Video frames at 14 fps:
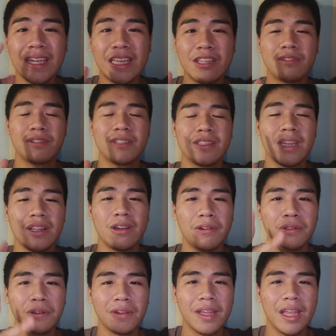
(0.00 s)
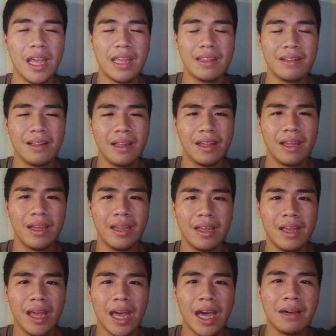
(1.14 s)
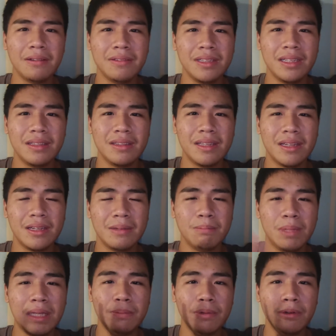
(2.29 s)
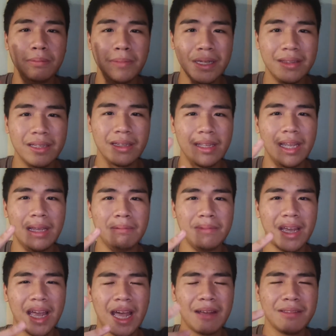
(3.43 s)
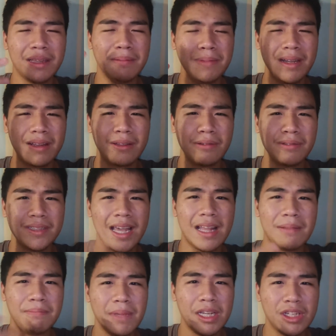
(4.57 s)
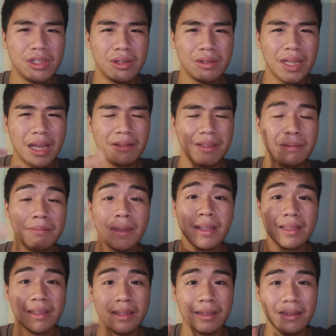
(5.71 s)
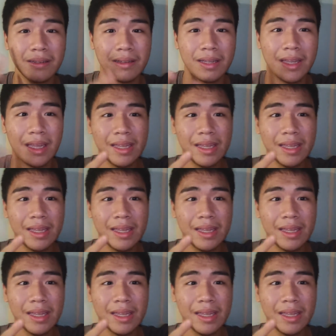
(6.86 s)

interesting on looking at like how did the people make the game, like how they make those animation, how they make the